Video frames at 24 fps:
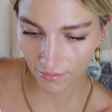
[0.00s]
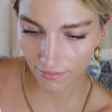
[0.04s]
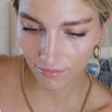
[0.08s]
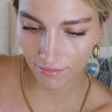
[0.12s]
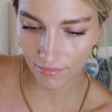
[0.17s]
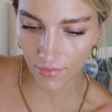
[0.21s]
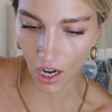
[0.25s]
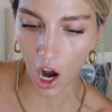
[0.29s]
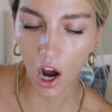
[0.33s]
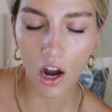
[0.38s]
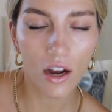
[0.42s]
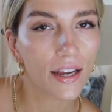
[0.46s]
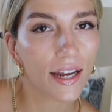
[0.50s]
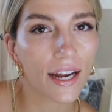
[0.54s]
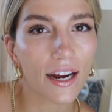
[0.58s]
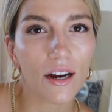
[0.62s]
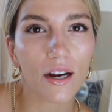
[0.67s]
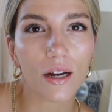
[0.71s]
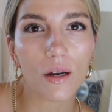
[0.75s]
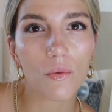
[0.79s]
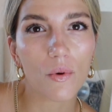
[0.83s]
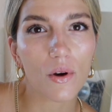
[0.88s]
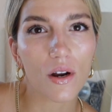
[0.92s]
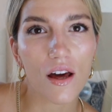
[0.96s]
not
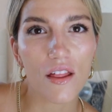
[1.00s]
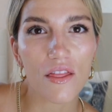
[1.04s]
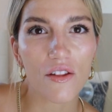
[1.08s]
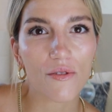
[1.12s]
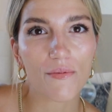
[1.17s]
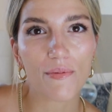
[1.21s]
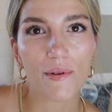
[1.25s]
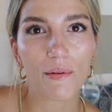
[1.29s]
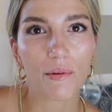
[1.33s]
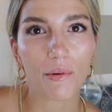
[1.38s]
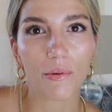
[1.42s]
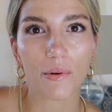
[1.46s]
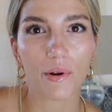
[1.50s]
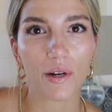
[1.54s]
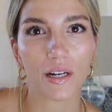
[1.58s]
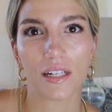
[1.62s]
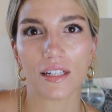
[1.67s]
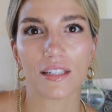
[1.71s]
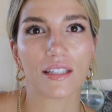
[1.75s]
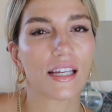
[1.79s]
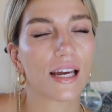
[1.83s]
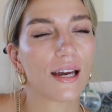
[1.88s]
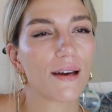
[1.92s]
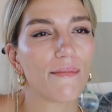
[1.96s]
caring what other people were
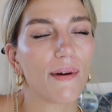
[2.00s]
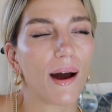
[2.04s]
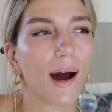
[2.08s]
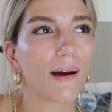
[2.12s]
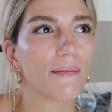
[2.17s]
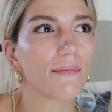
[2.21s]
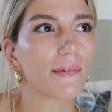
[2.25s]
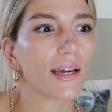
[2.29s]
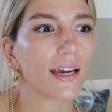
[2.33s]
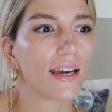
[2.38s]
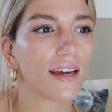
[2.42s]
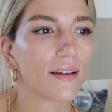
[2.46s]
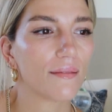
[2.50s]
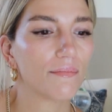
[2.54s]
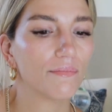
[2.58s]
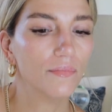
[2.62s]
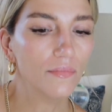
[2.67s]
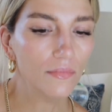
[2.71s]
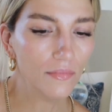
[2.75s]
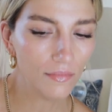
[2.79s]
gonna say about me,